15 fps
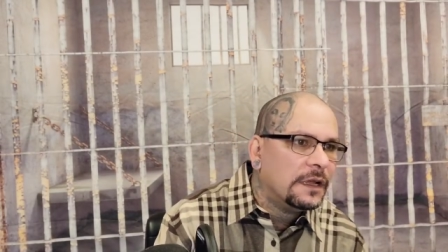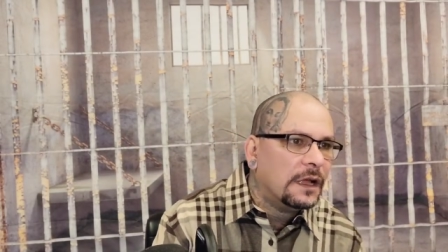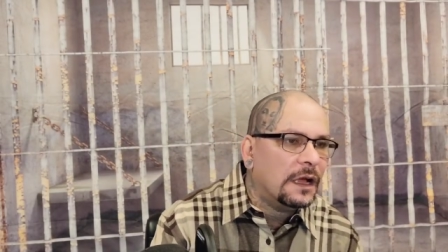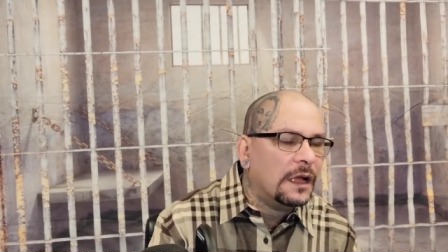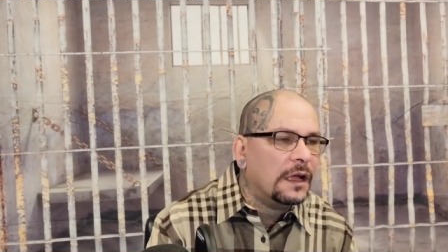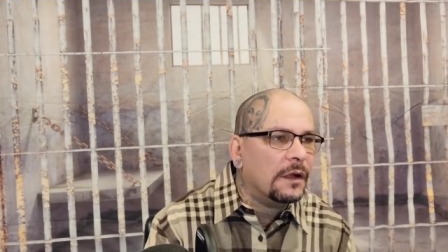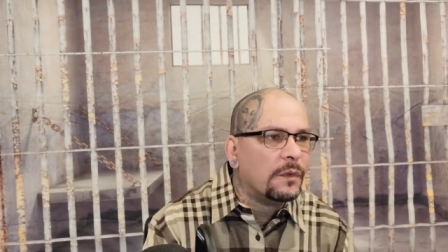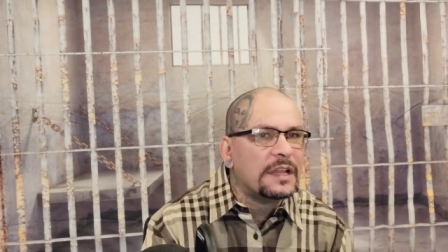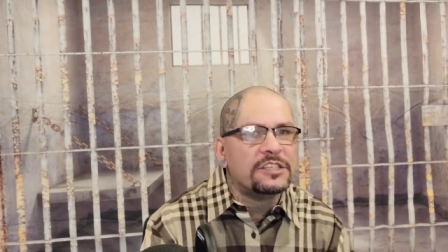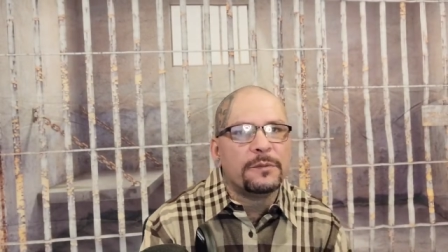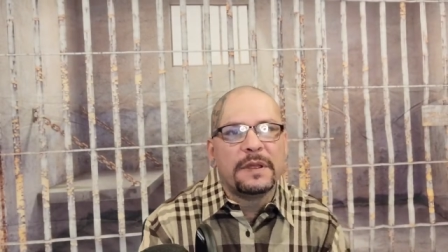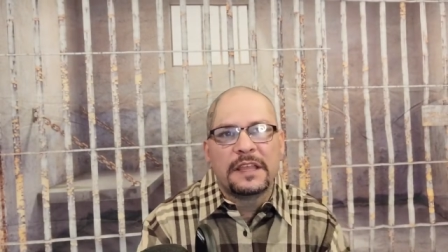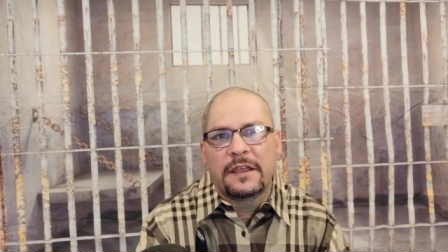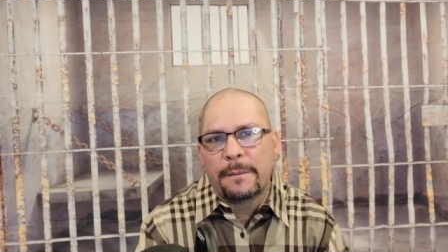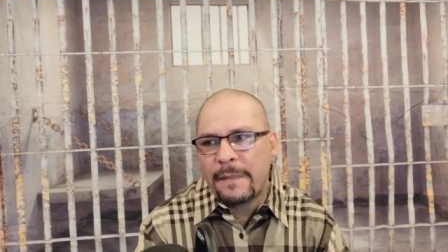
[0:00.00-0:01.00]
a
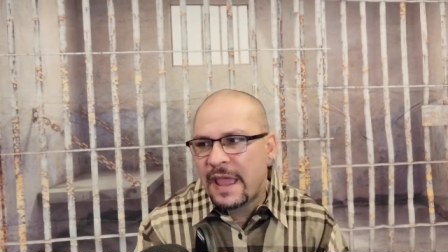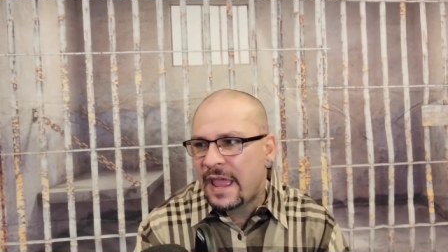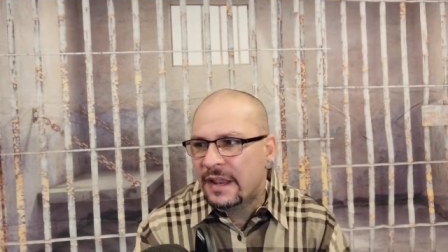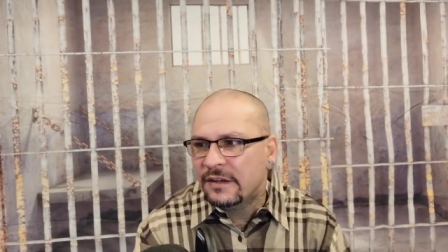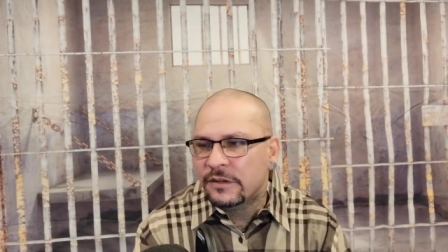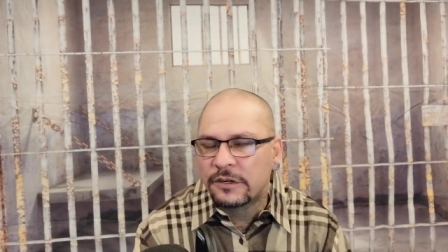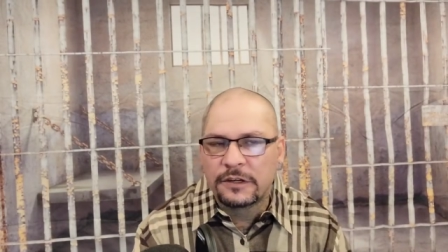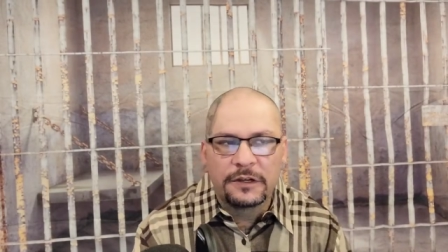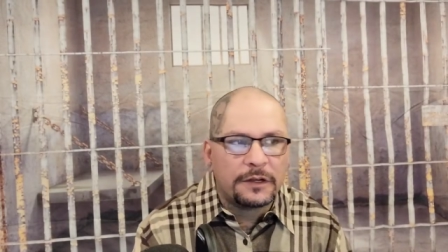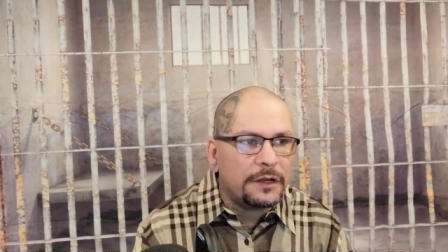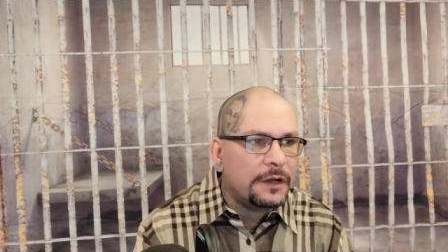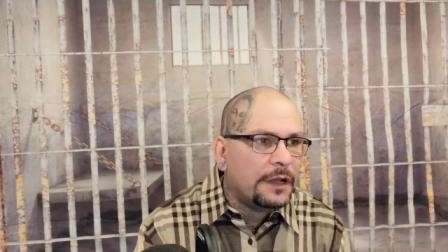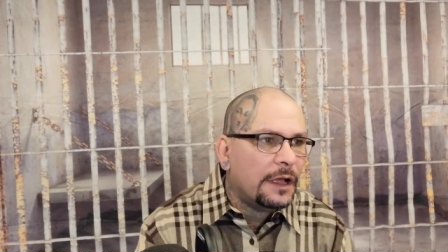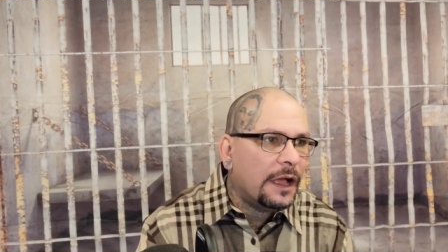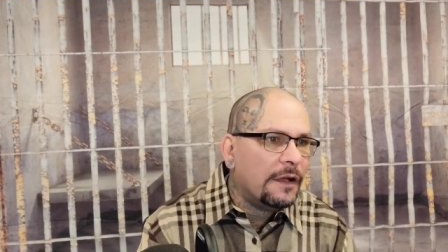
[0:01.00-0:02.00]
regiment commander,
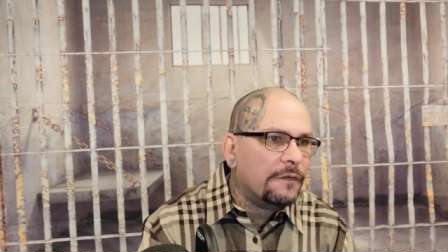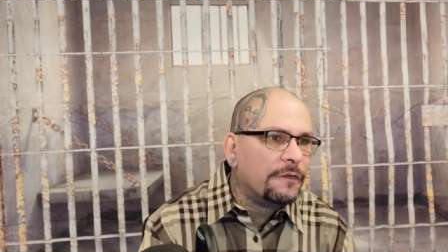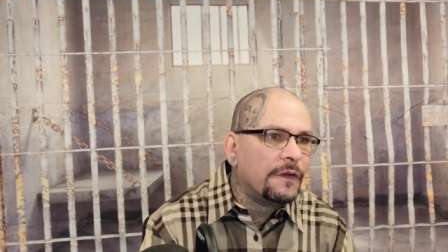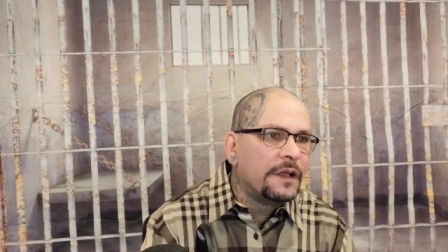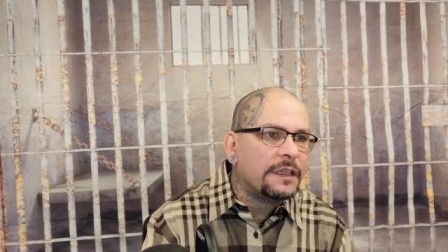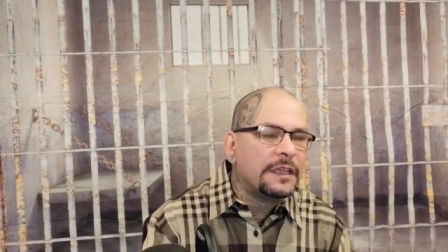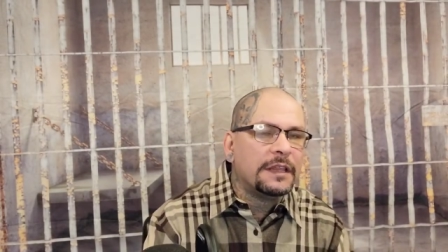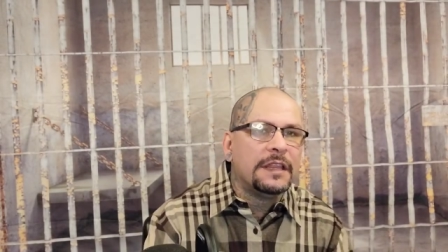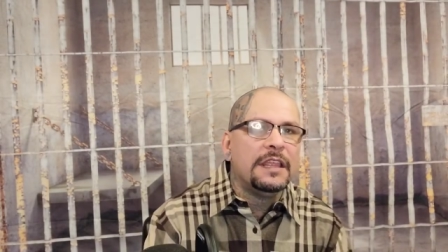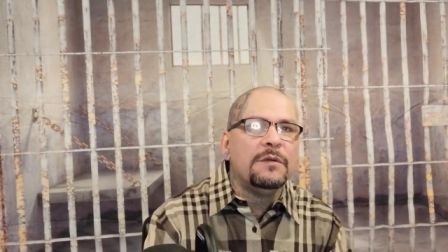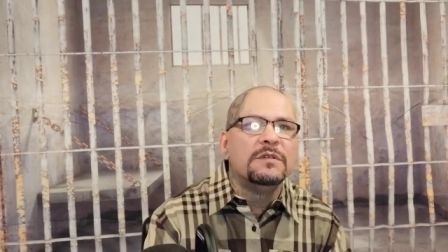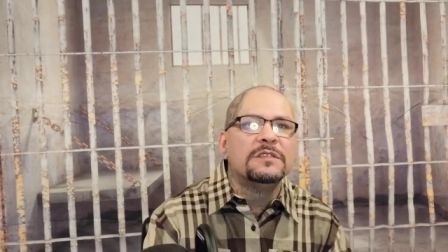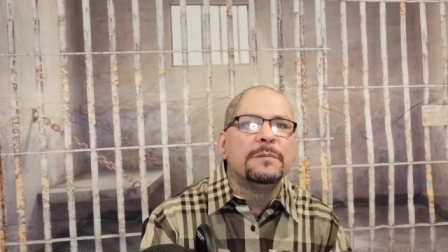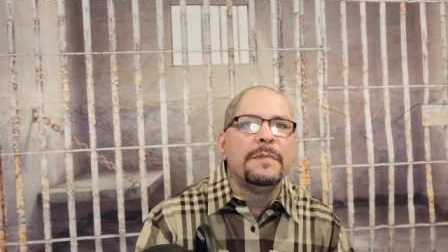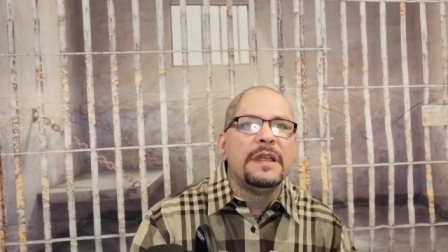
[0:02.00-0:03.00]
a fucking, he
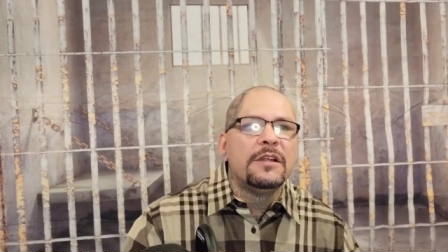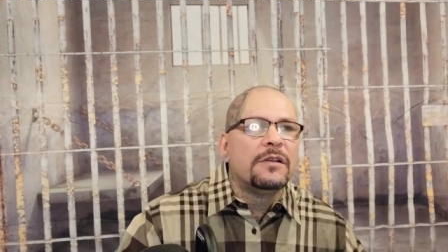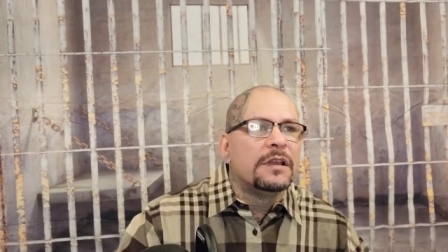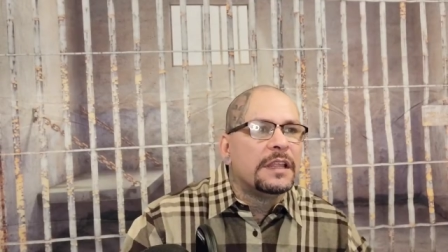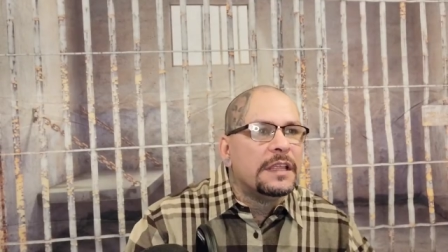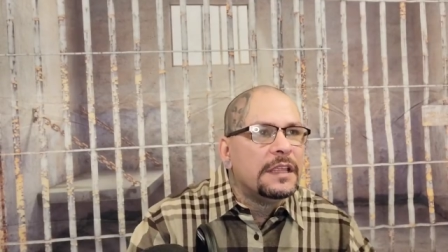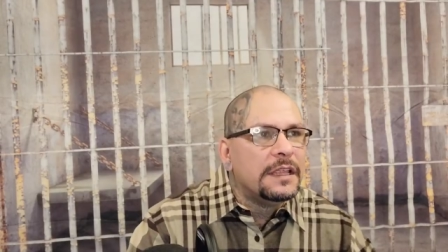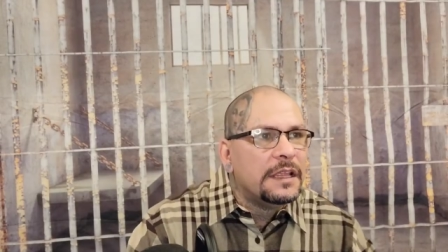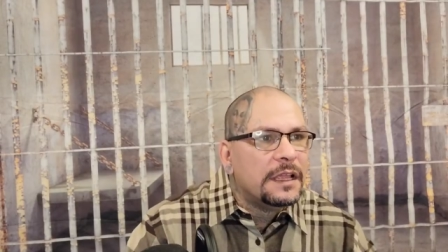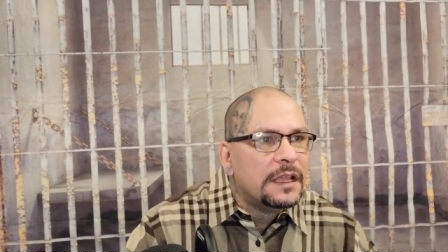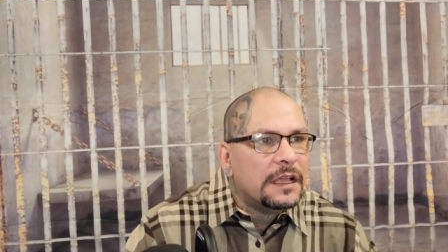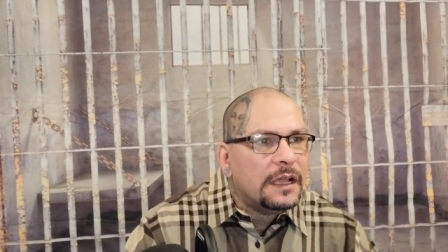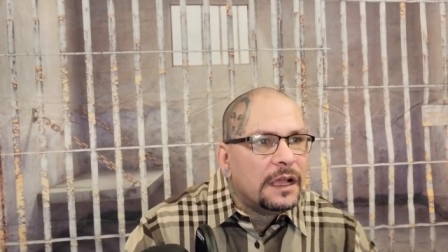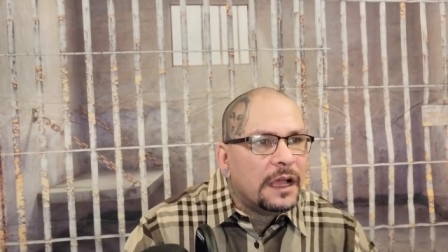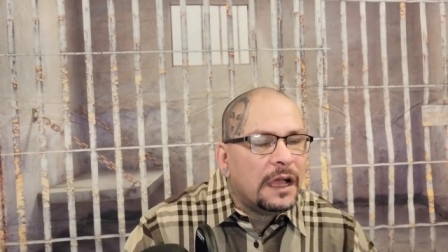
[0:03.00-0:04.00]
was merely
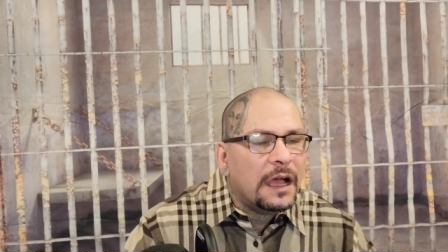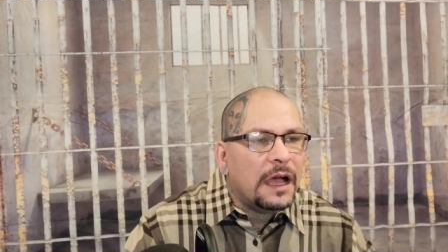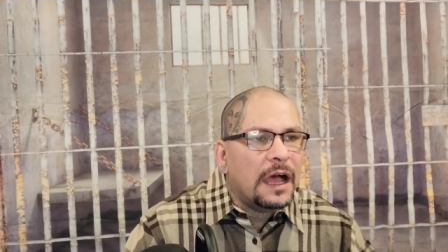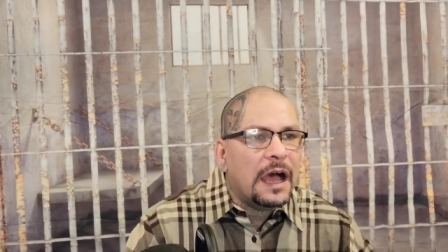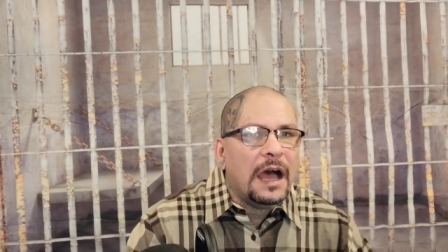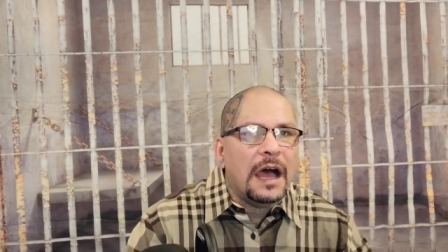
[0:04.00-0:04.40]
a, a,